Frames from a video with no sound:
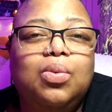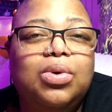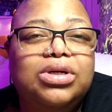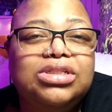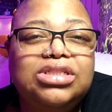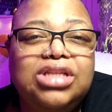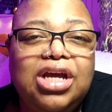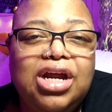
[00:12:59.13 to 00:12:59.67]

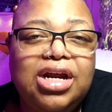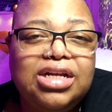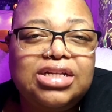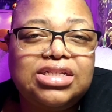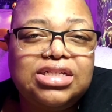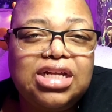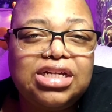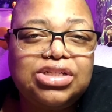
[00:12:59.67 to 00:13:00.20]
Was there
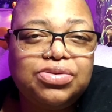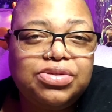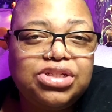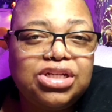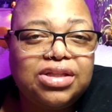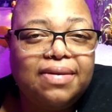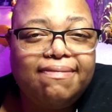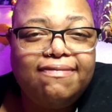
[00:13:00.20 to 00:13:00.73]
an accessory
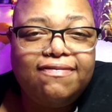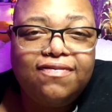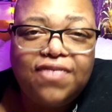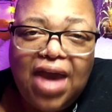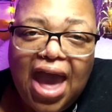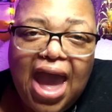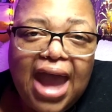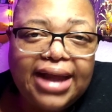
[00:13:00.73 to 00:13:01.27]
to the
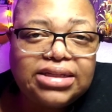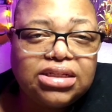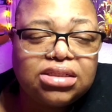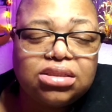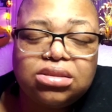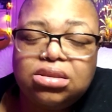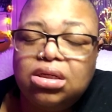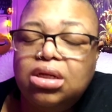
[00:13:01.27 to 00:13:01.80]

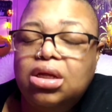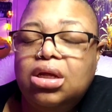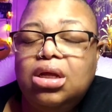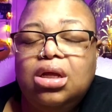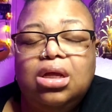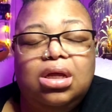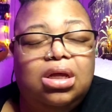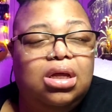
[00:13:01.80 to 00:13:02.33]
fact?
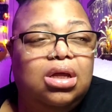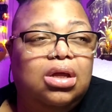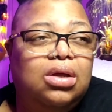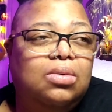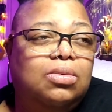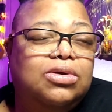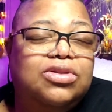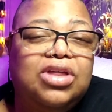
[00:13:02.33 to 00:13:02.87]

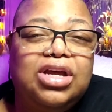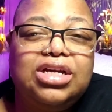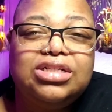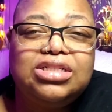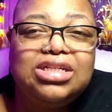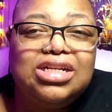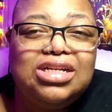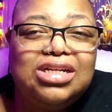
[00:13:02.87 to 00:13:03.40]
Was
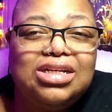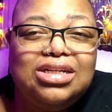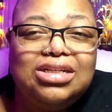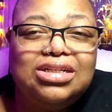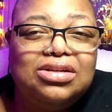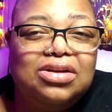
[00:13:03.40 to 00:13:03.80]
there any,